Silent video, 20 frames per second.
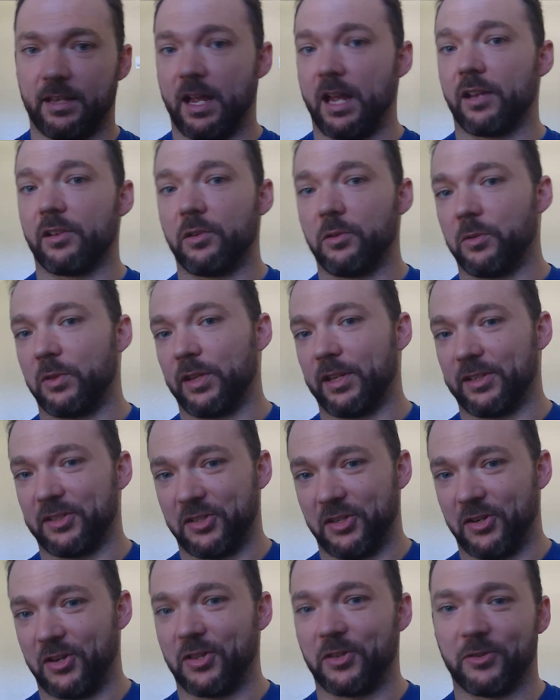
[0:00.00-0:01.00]
not do
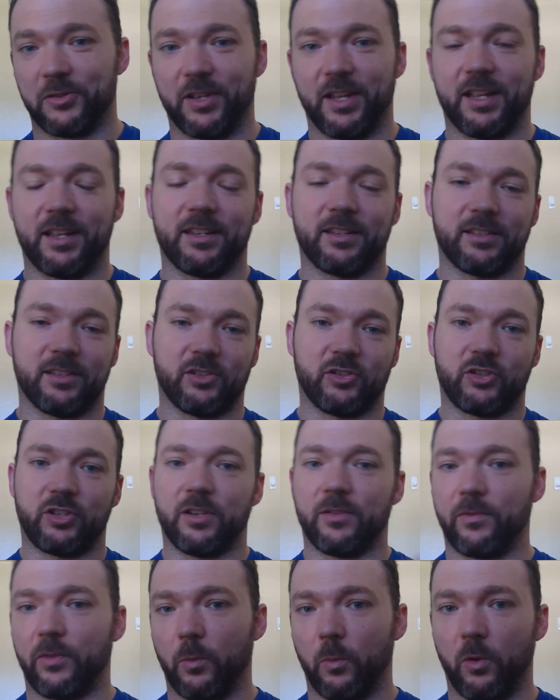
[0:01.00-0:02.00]
things on other days, and
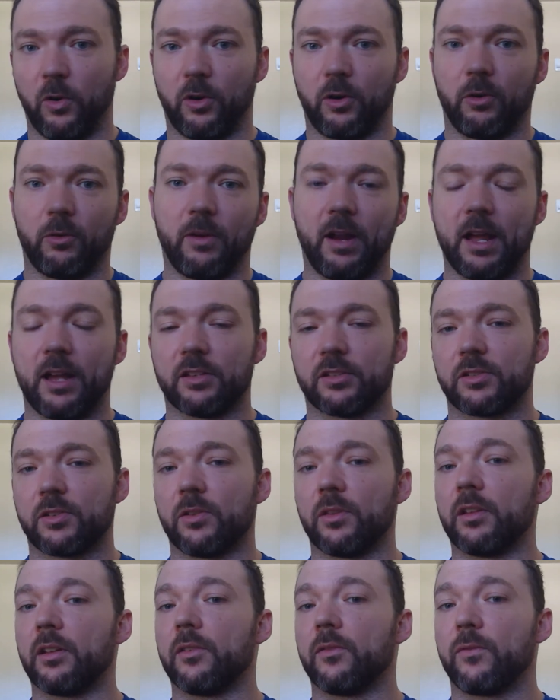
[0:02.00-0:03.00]
shift the work around
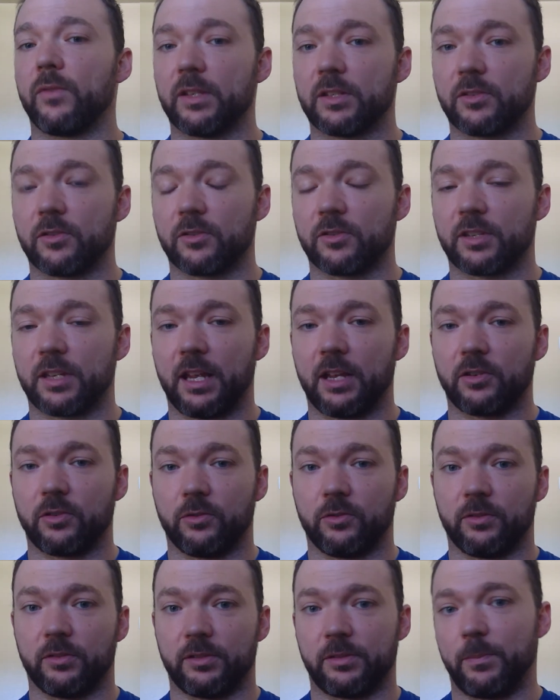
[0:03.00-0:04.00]
so that it fits your
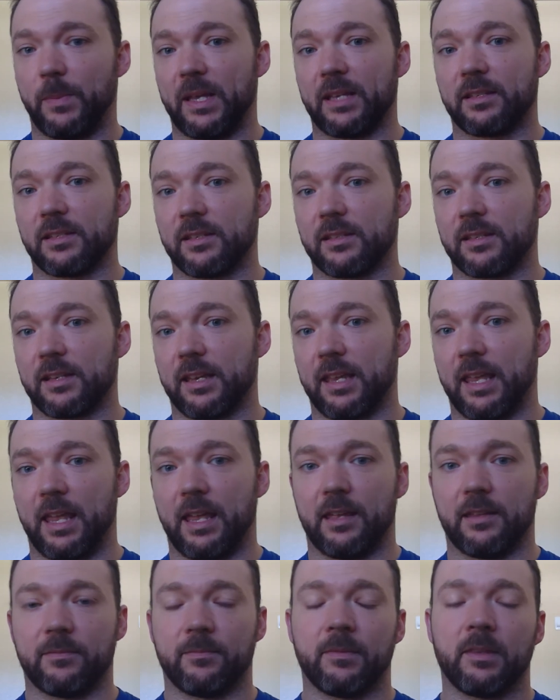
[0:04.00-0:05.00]
schedule as best as it
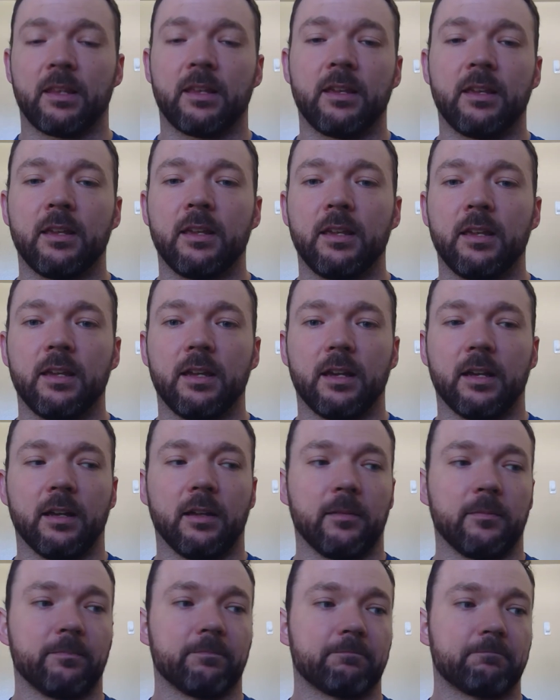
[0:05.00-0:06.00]
can. I